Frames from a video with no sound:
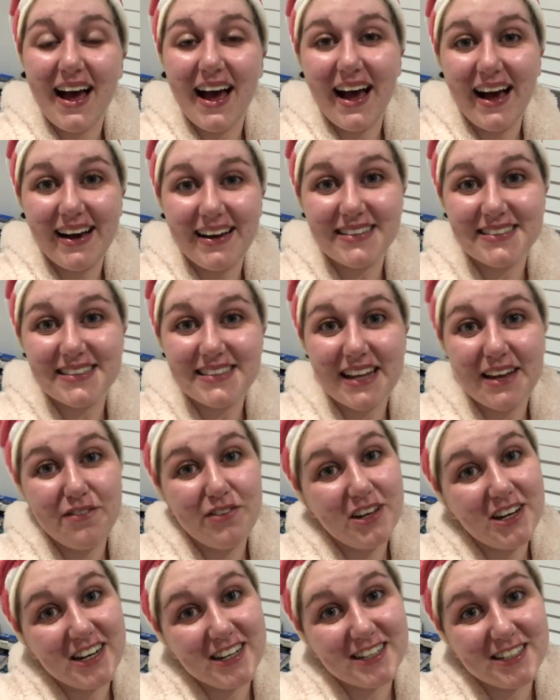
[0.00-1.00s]
And
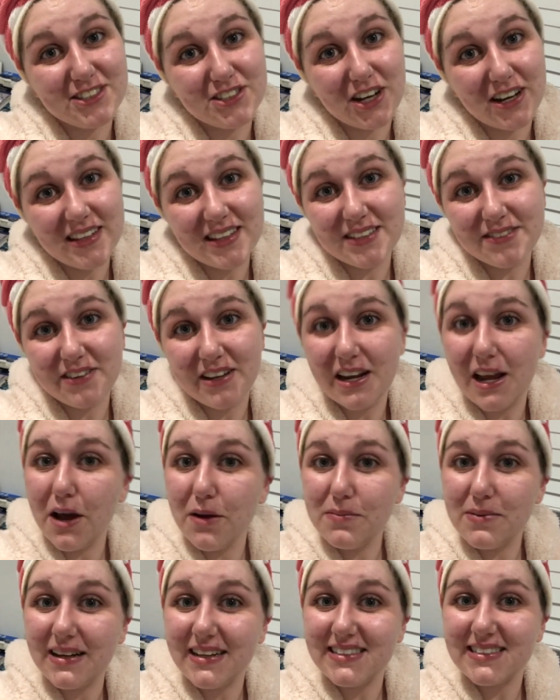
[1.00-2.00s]
if you did enjoy this
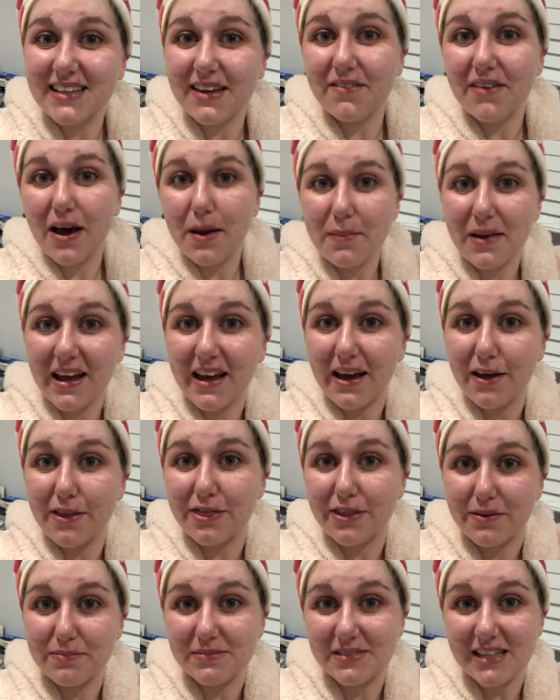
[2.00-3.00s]
video, please give it a big
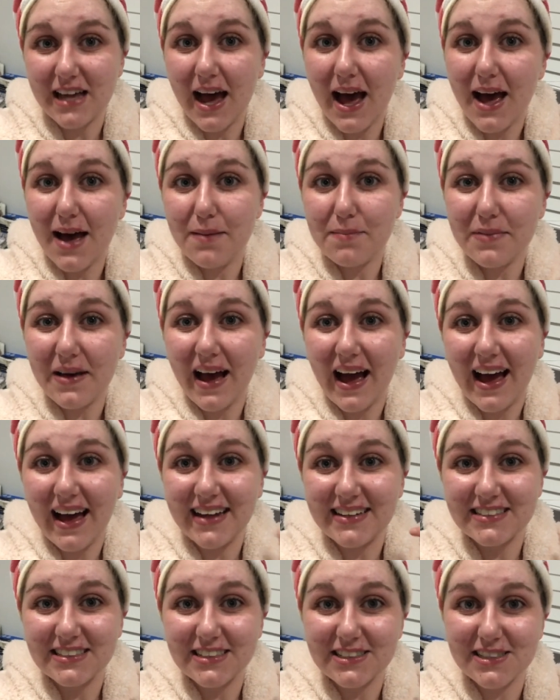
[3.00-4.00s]
thumbs up
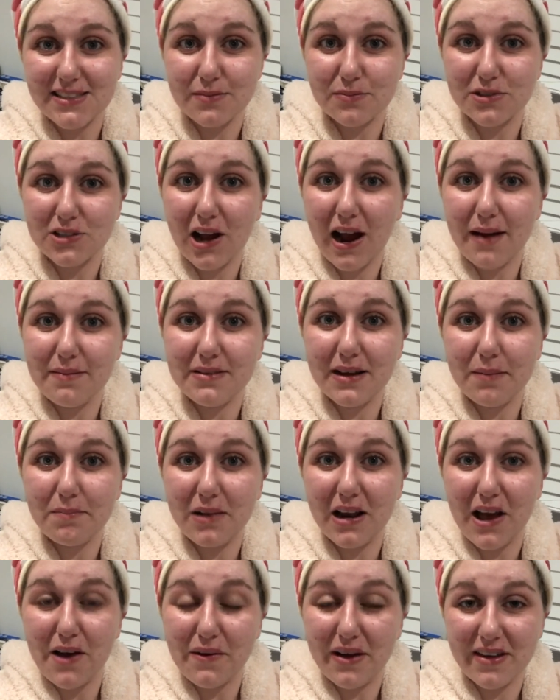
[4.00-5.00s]
and subscribe down
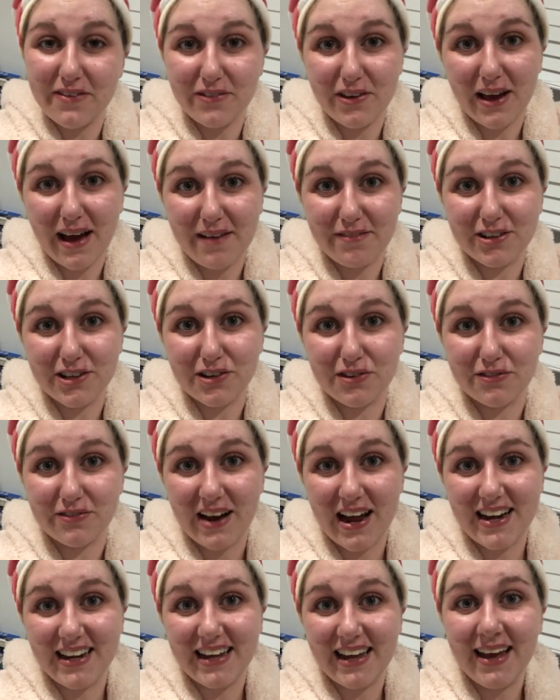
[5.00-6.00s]
below if you haven't
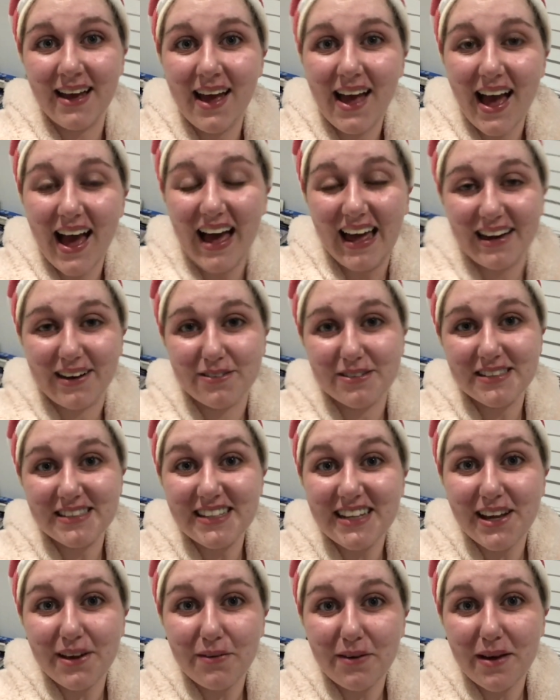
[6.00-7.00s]
already. And I will
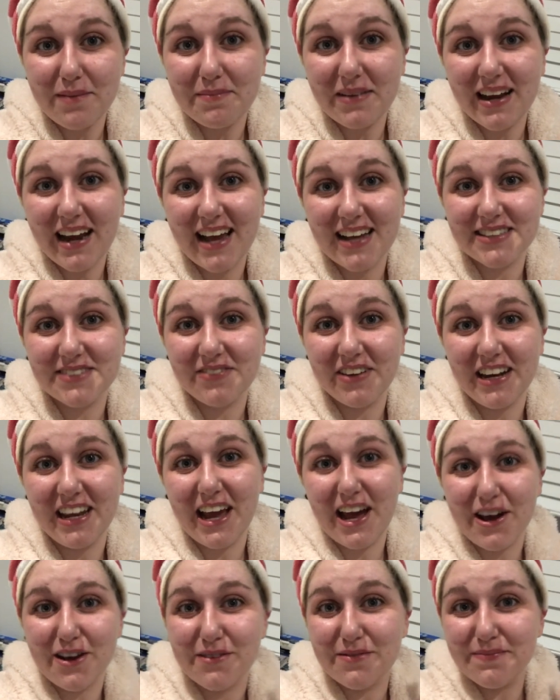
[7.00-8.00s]
see you in my next
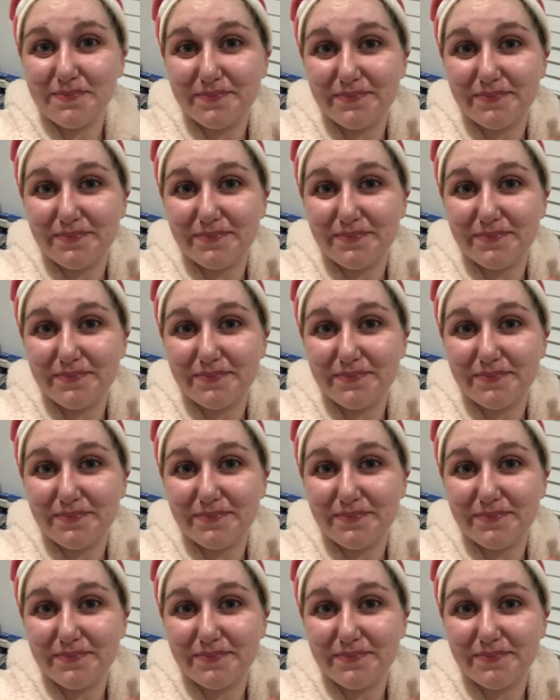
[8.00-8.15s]
video.